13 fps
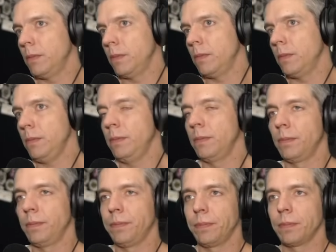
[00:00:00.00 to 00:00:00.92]

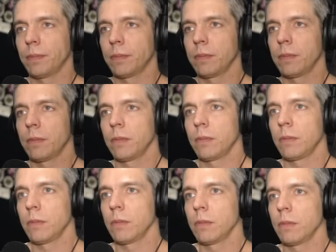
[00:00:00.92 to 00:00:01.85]

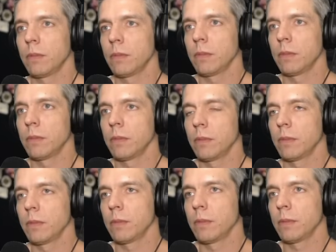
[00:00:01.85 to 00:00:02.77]

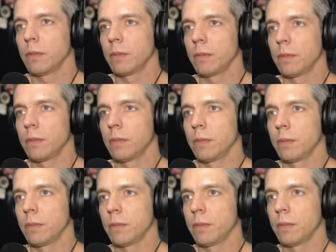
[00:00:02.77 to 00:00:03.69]

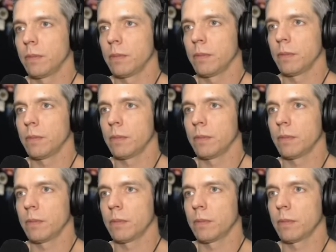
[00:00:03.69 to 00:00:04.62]

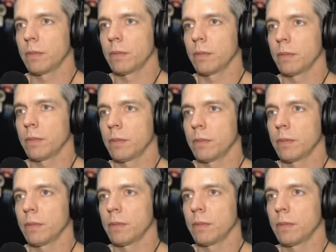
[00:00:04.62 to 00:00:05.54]

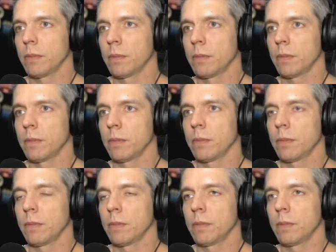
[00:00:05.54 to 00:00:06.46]

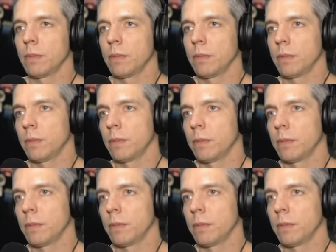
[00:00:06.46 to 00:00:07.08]
No words are spoken by the person on screen.